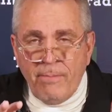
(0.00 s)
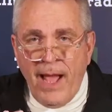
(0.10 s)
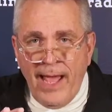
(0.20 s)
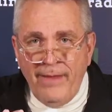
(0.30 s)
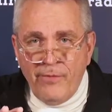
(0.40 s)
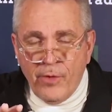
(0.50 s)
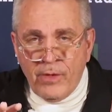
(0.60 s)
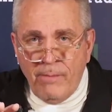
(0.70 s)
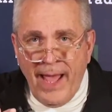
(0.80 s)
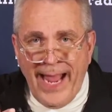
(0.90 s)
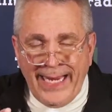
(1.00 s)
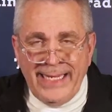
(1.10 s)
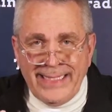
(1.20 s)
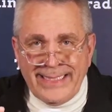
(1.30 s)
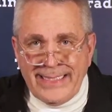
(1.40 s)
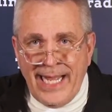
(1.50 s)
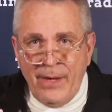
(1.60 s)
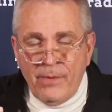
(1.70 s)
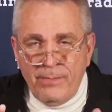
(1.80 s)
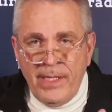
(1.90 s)
to buy, if you're going to buy anything
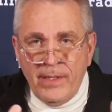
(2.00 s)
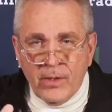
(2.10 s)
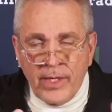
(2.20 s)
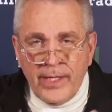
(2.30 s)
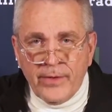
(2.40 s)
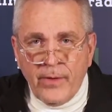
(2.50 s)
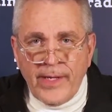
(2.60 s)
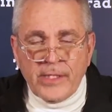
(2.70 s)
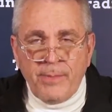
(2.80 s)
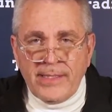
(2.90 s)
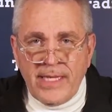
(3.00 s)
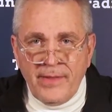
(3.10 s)
today, would be looking in the grain space.